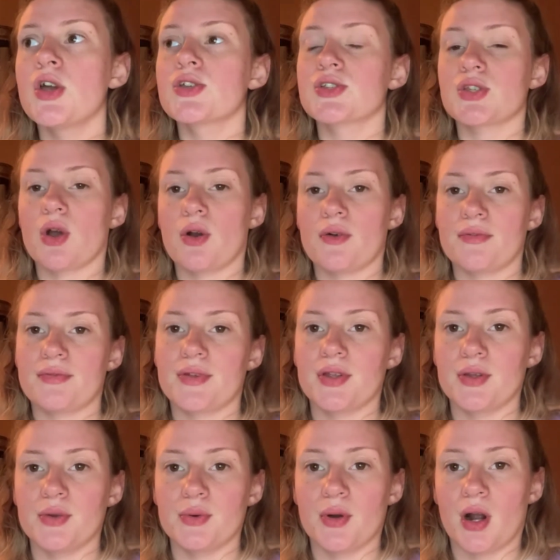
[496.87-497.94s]
So if
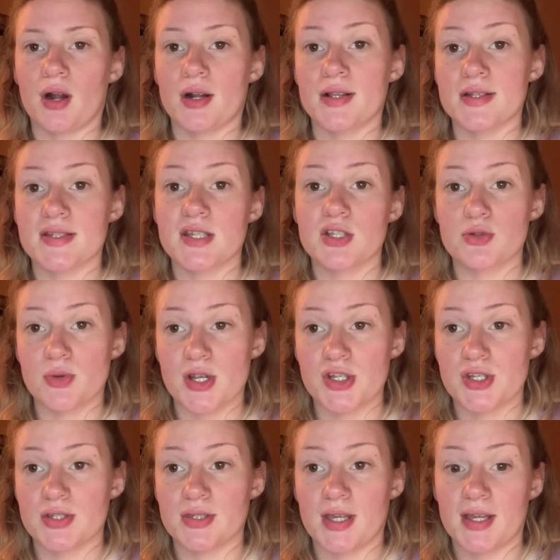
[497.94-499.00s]
you are in a
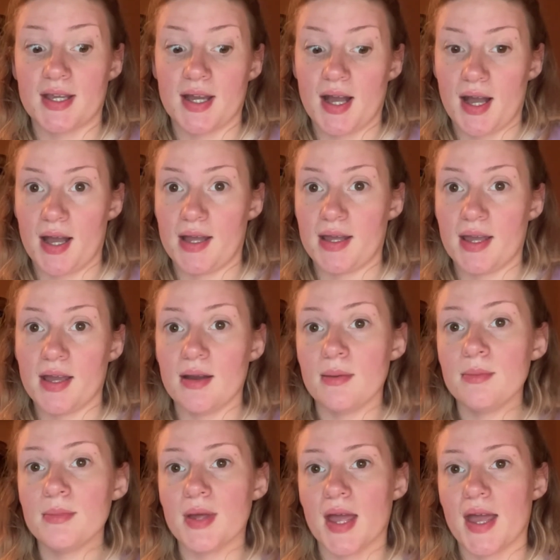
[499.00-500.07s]
situation like I
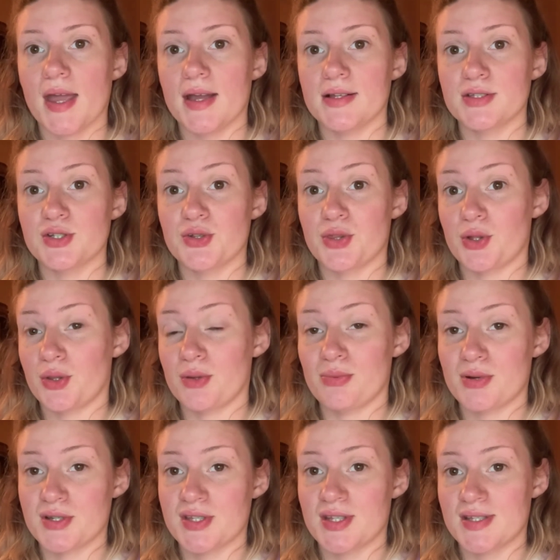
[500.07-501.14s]
am and you're the only
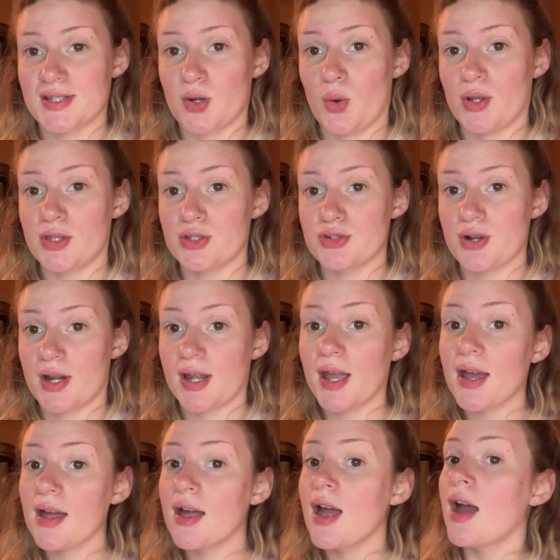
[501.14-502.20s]
person that's going to drink
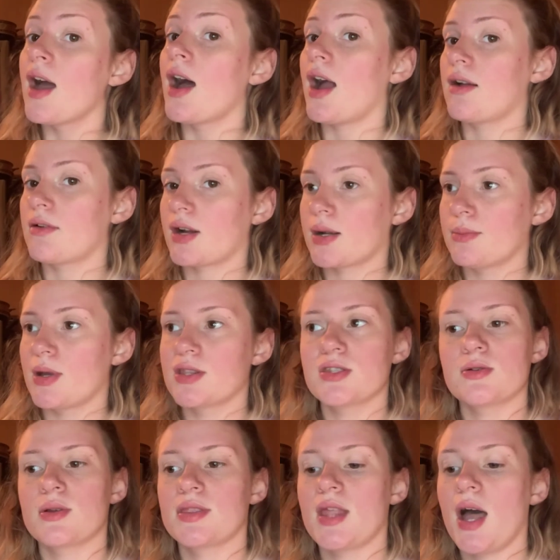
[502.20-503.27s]
it, I recommend
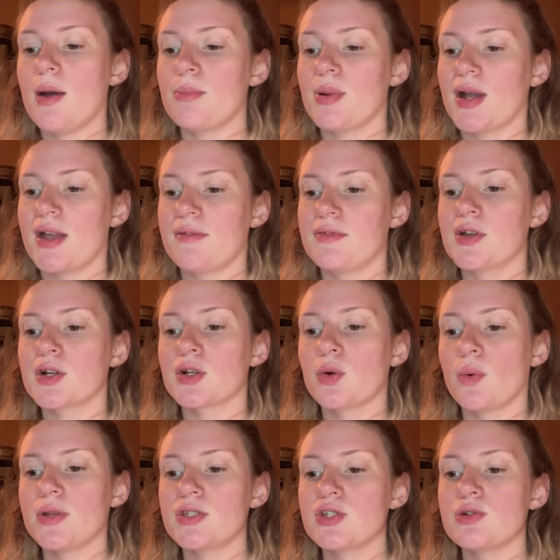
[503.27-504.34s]
doing that. But if you're
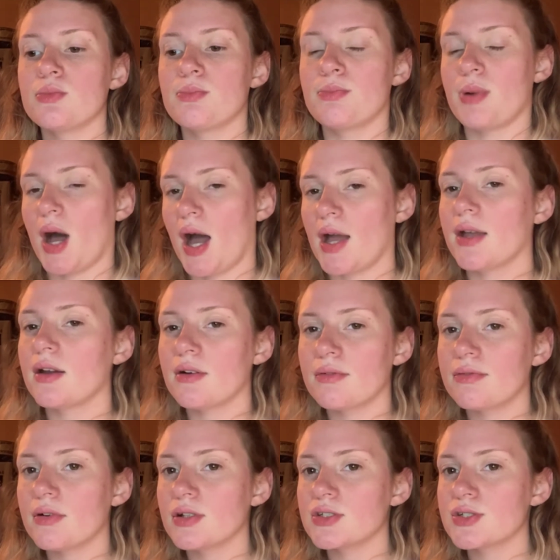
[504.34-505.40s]
going to buy a
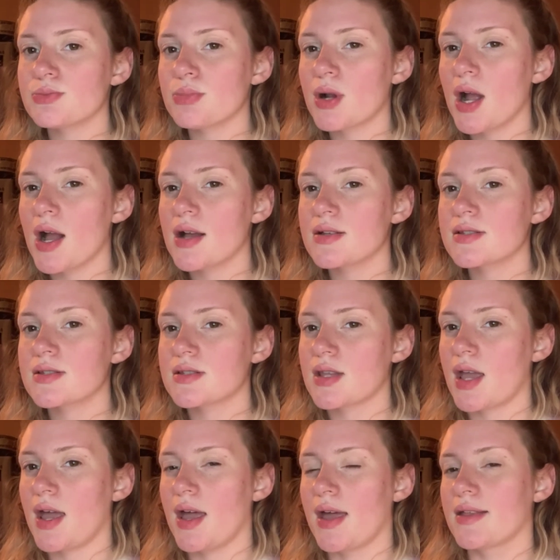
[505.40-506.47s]
French press
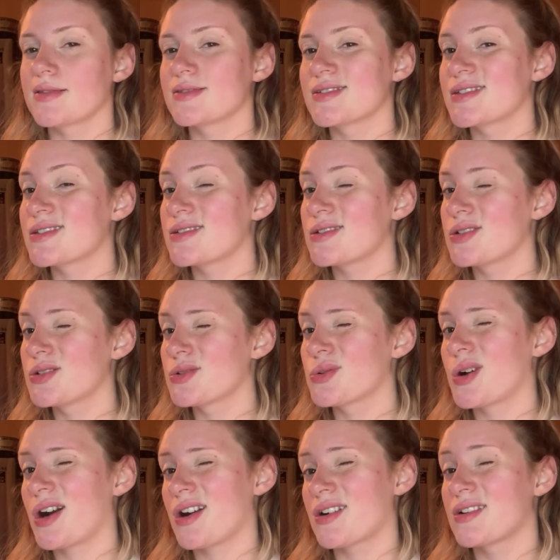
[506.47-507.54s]
and you
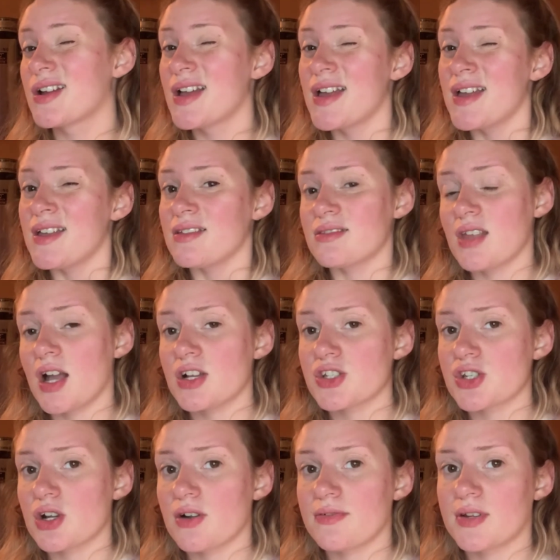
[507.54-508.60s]
are not
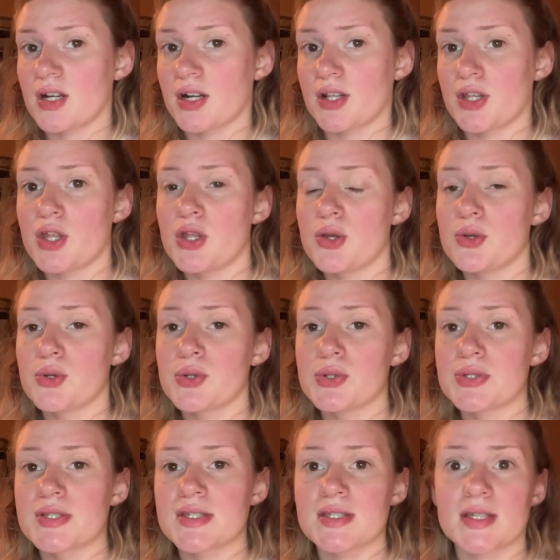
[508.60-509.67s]
sure if you're gonna
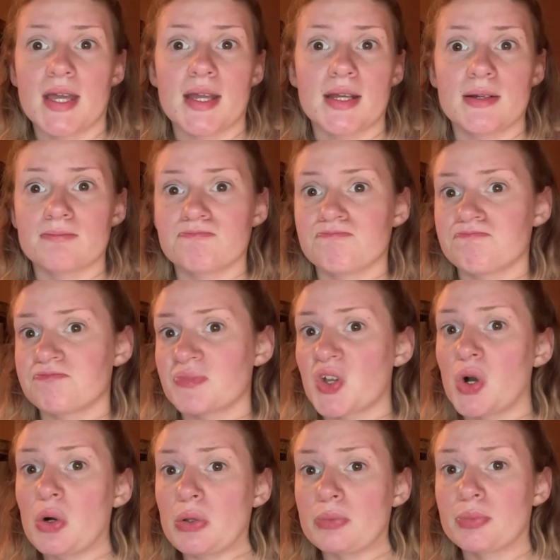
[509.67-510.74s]
use like
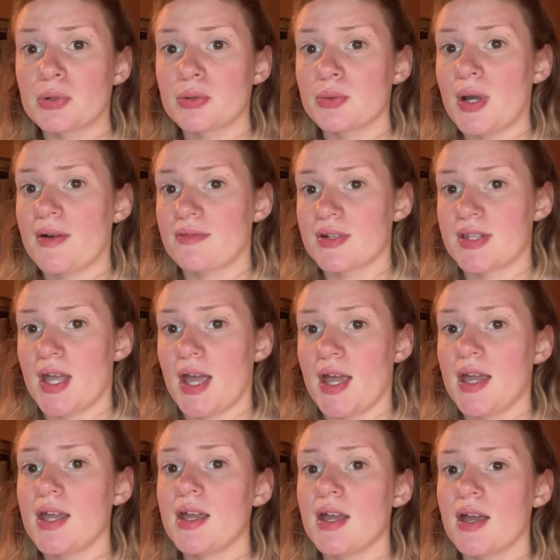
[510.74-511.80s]
cold brew every
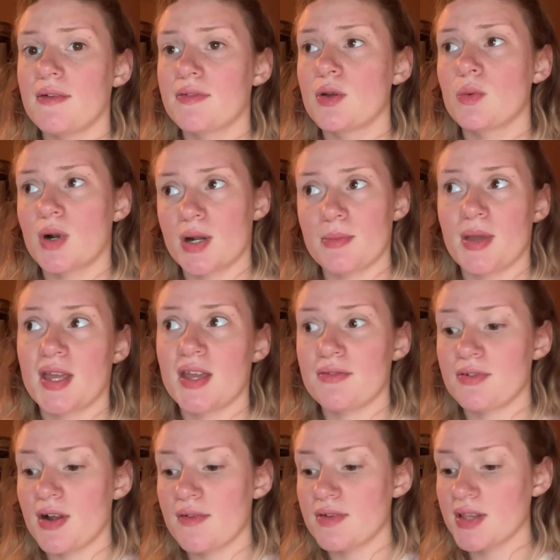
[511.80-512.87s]
day, if you wanna make it
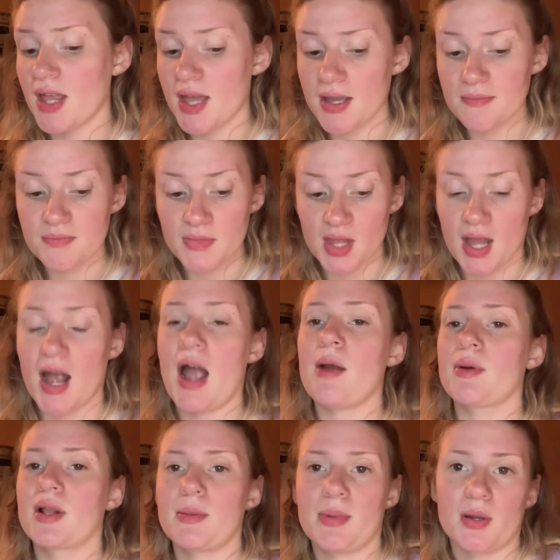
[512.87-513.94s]
for every day, I
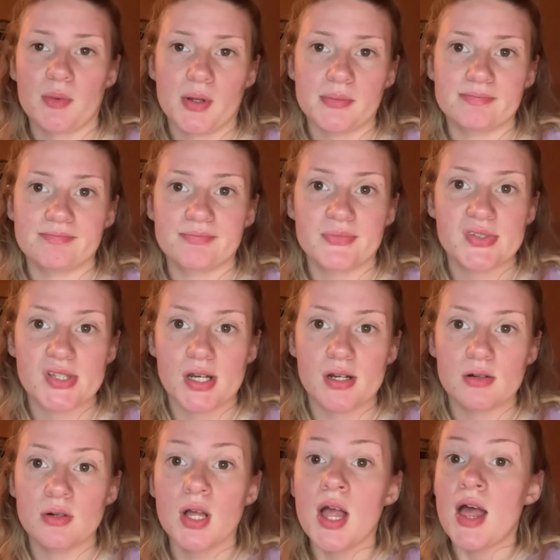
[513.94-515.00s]
would get a big one.
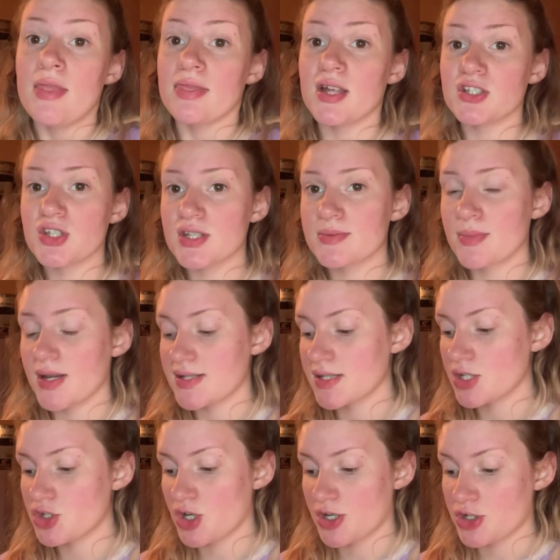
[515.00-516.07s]
So that's just my
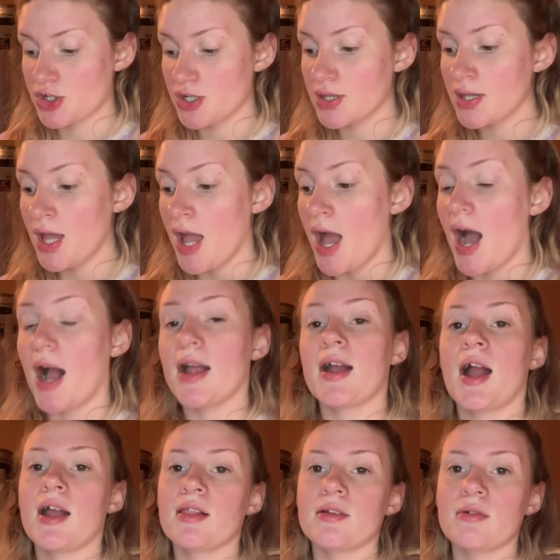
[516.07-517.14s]
suggestion. I
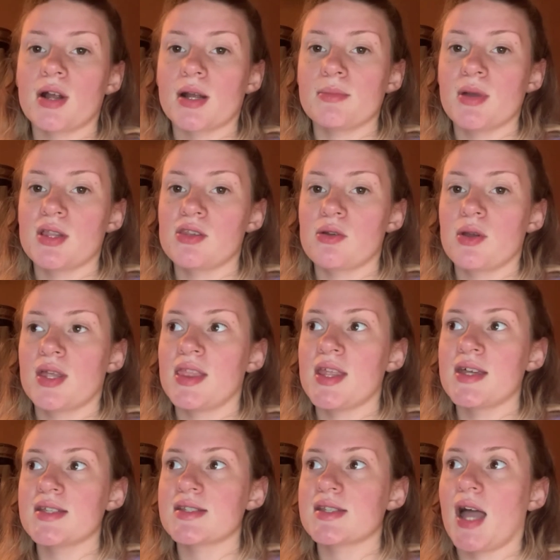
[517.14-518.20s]
highly recommend doing
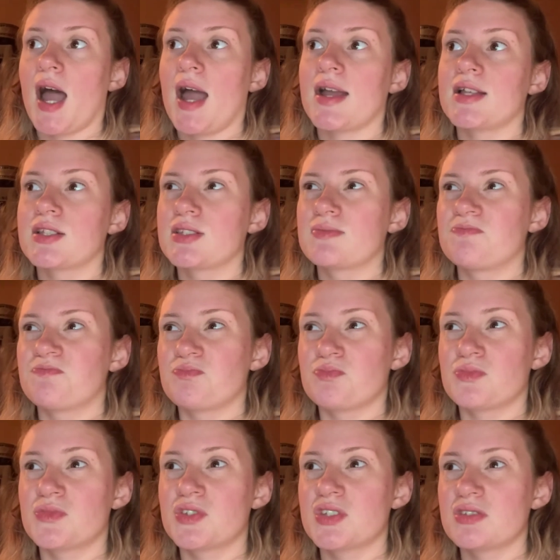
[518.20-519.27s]
this. I
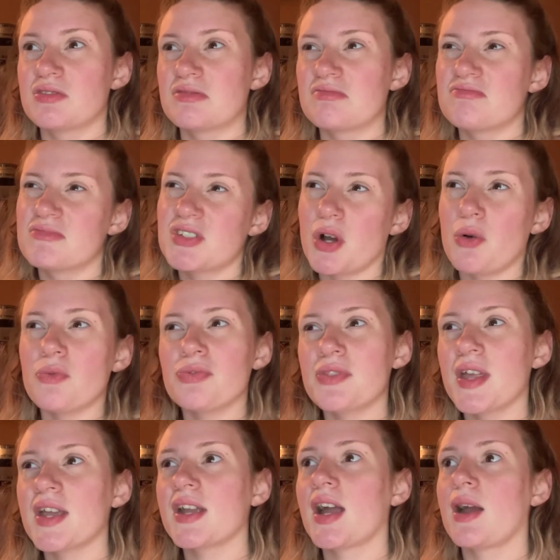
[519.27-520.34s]
don't
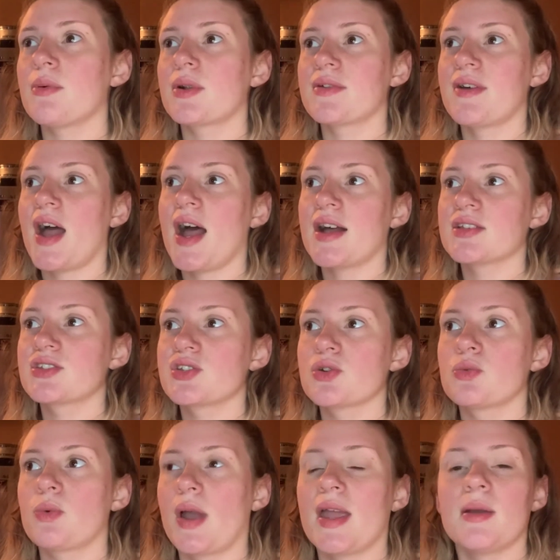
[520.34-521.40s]
think I would have had
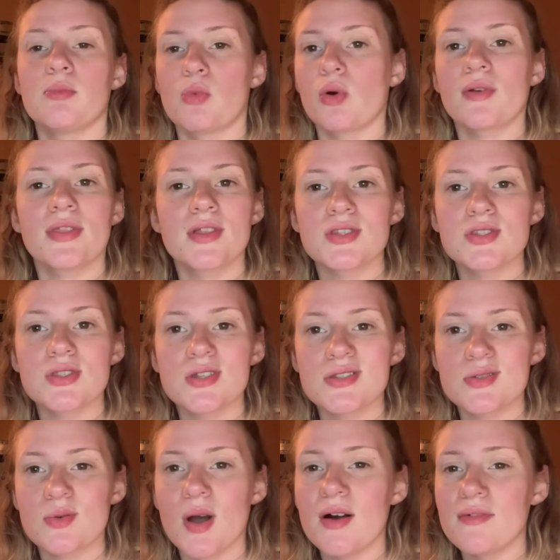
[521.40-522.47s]
to wait more than the
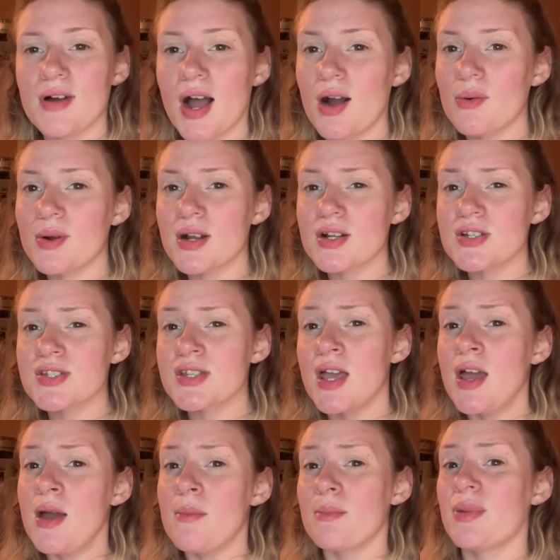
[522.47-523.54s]
12 hours,
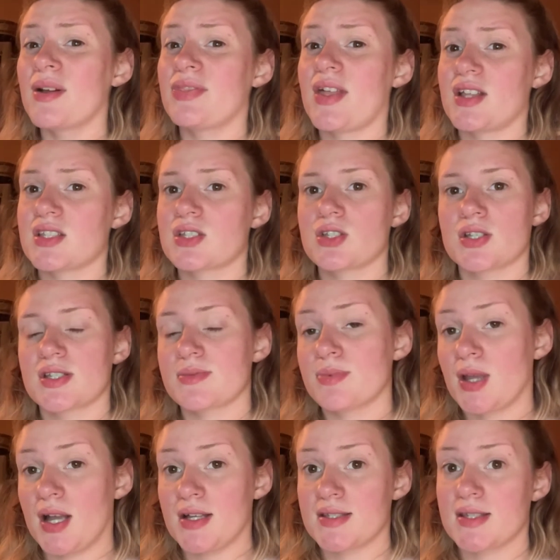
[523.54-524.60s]
but that's just
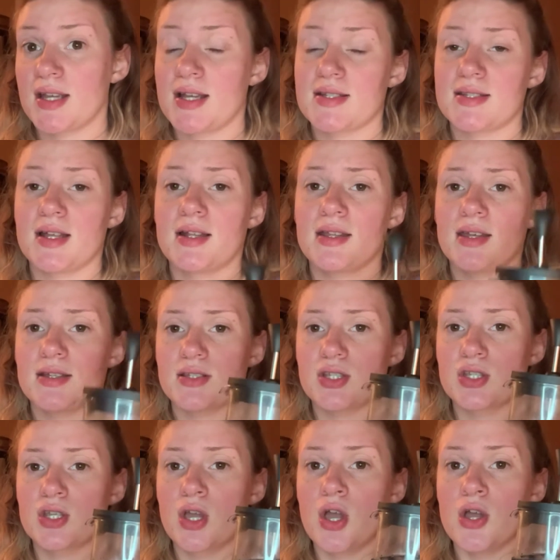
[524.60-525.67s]
because, like I said,
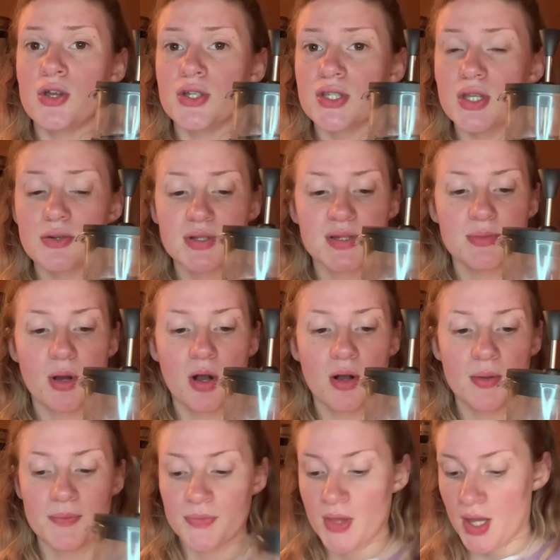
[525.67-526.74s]
it's so small.